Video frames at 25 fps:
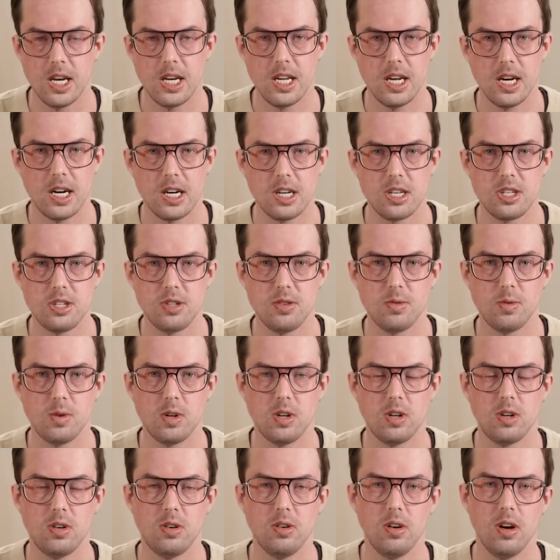The
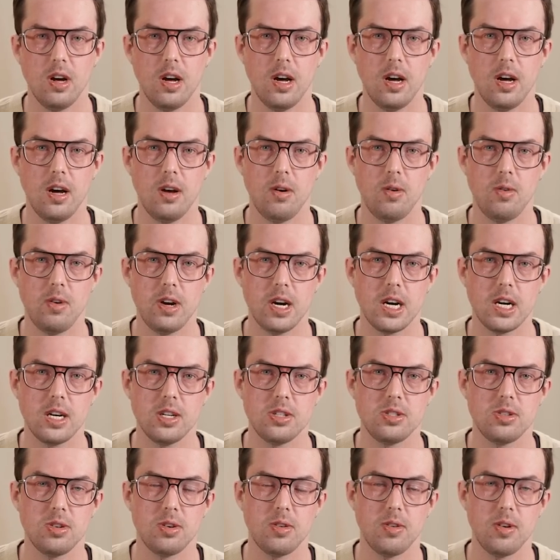actual
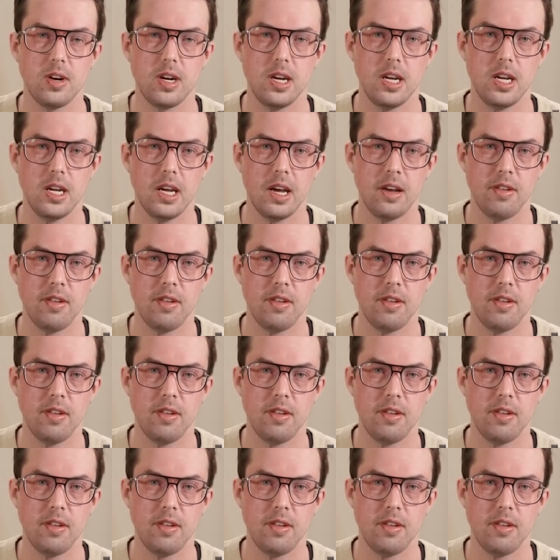regulatory